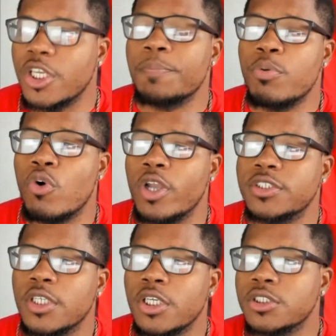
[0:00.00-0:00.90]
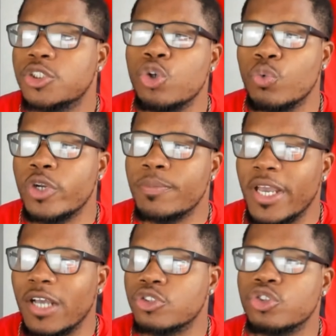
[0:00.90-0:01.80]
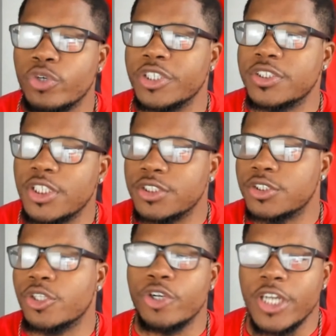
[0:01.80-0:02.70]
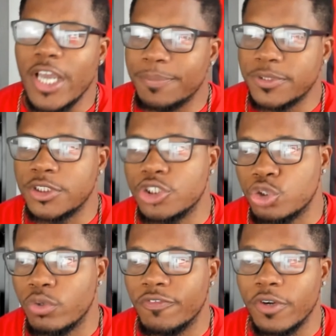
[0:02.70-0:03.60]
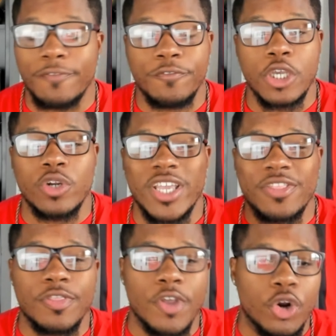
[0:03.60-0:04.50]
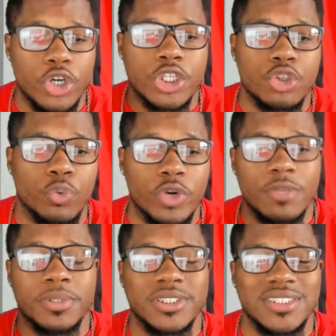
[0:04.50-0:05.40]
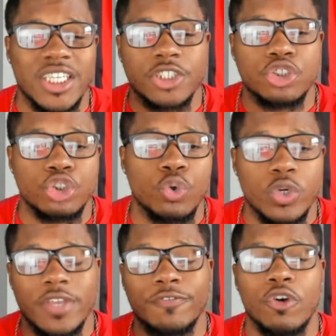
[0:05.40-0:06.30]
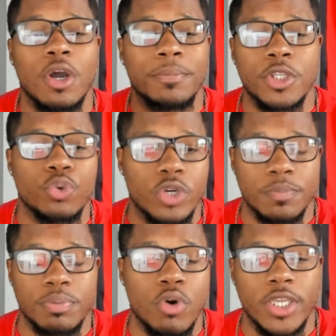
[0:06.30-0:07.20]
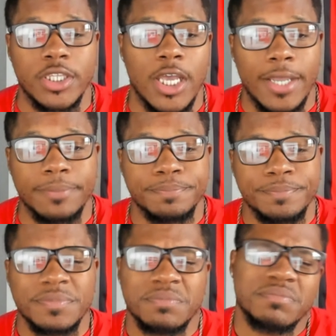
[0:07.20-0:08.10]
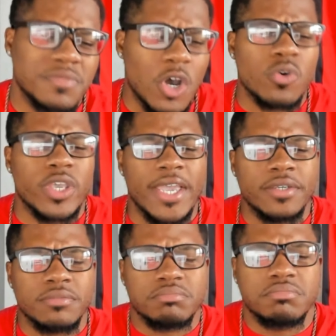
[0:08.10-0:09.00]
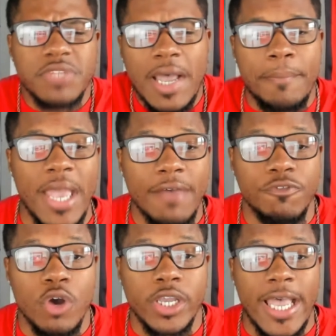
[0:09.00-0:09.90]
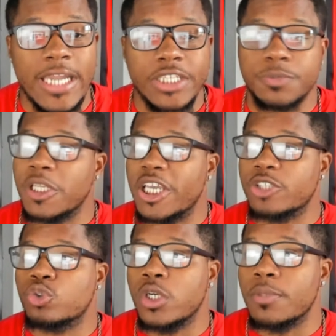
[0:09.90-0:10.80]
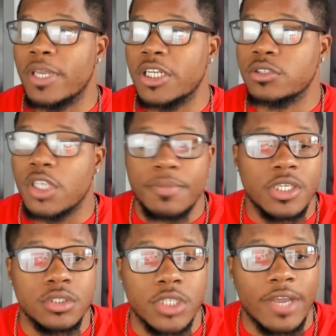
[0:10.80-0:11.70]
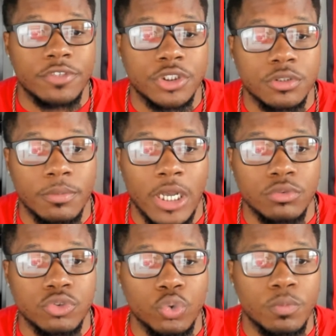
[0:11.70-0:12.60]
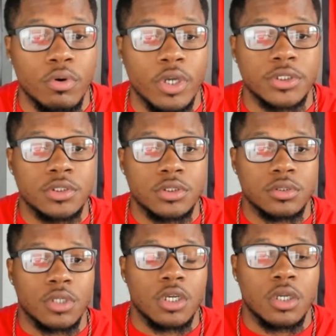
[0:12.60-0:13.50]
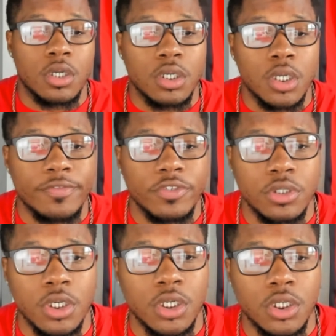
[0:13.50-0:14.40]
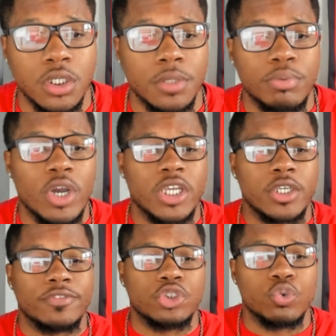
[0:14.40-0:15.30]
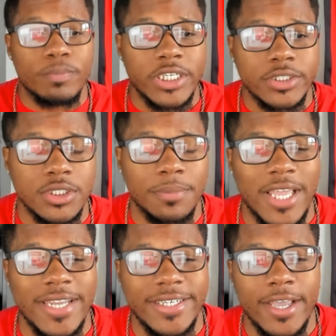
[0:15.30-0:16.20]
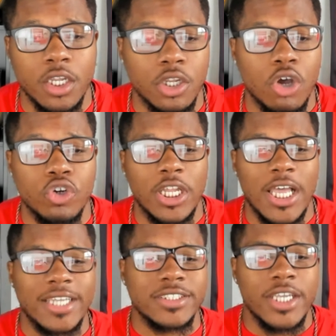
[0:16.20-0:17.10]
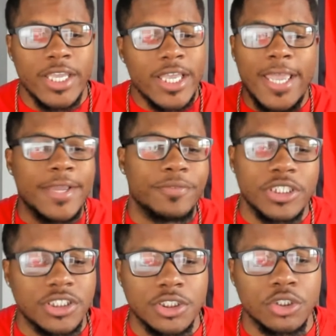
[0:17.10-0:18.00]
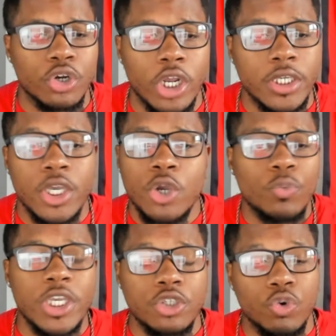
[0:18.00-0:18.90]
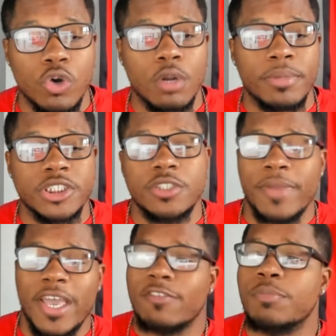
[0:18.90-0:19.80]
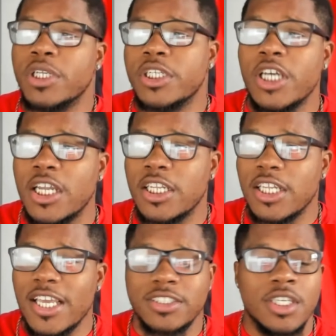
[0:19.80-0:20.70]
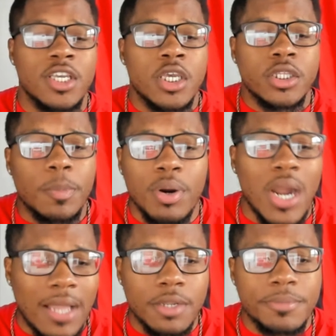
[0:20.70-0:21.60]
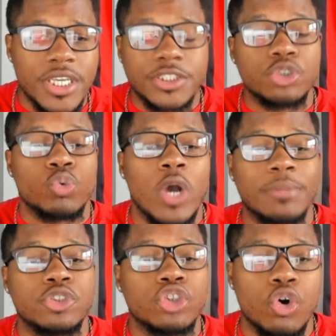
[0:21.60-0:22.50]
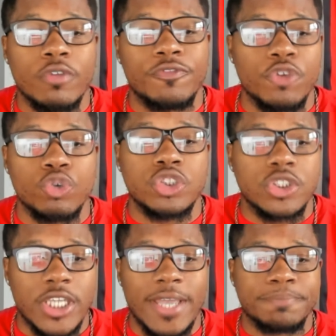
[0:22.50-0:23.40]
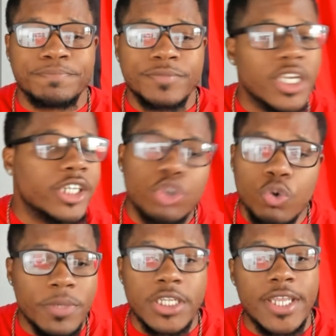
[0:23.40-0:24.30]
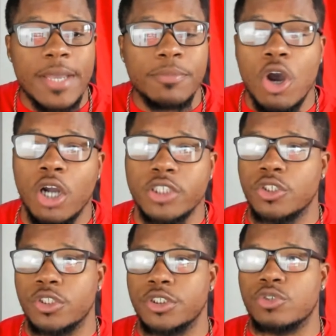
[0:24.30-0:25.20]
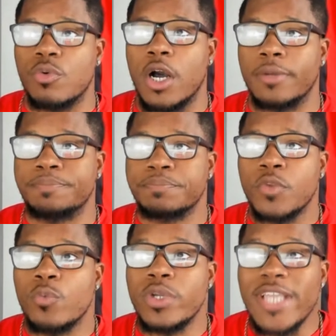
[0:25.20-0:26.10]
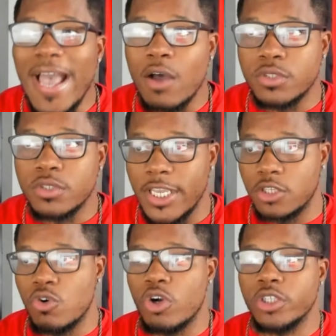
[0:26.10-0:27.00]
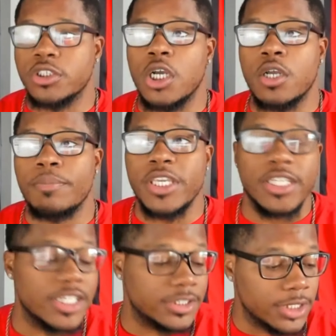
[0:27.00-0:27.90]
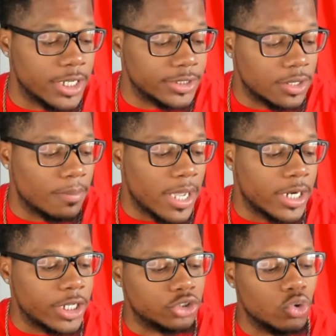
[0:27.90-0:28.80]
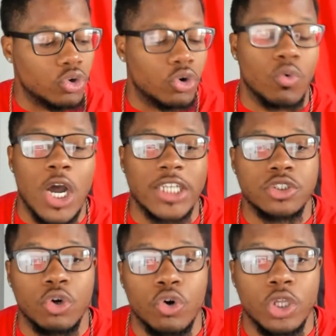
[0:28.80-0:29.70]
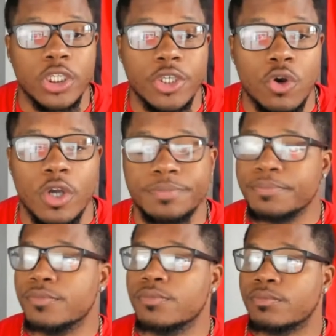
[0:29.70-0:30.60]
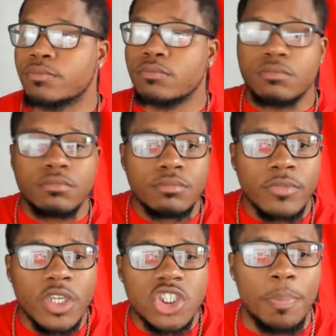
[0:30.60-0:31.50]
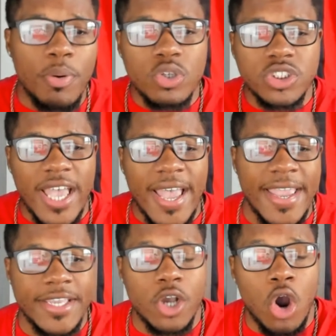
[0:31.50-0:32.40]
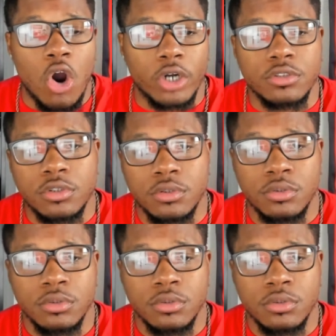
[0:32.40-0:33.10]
points, 2 rebounds, 3 assists, 39% shooting from the field, and 33% shooting from the three-point line. Okay, not bad for a guy that's playing 20 minutes. That means he's averaging about 2 points every 2 minutes, something like that, along the lines. Hey, it's early. We ain't doing a bunch of math, but nonetheless, the problem is why I'm so confused is that there are too many damn guards on this squad. Without Talen Horton Tucker being listed as somebody that's on the roster early on, the Bulls got 8 guards.